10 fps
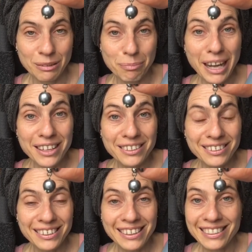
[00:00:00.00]
But
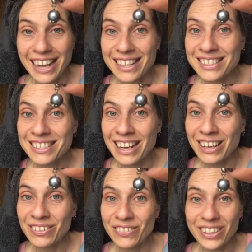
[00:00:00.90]
that's
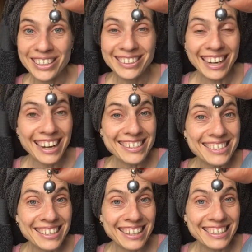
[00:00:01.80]
not what God
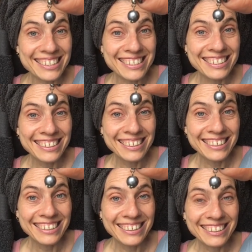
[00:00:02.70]
sees.
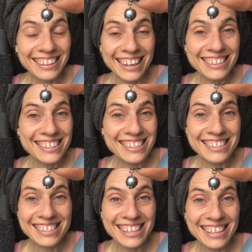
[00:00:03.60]
God doesn't
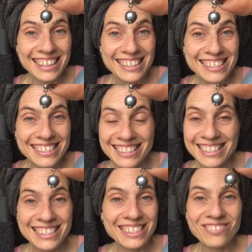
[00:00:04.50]
see this.
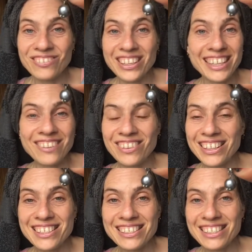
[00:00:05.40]
This isn't what he
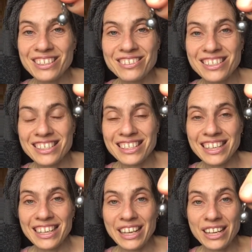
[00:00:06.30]
wants you to
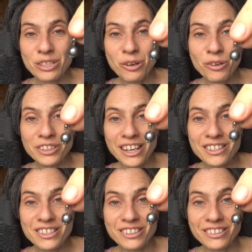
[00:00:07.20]
see and to hold
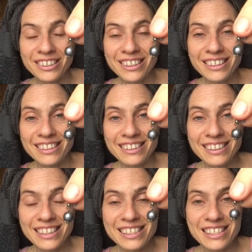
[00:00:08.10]
on to.
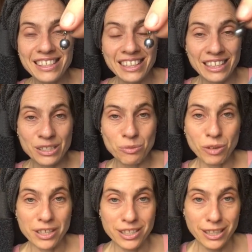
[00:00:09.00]
This is
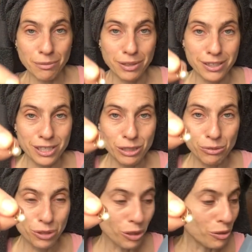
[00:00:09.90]
what he wants
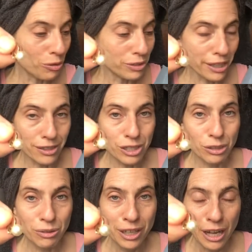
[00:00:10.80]
you to hold on
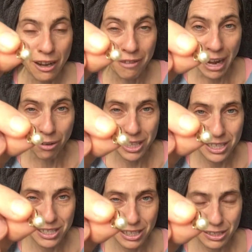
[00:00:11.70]
to of how
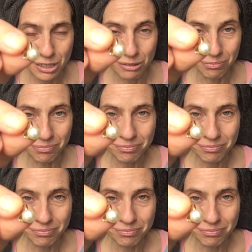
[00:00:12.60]
he sees you.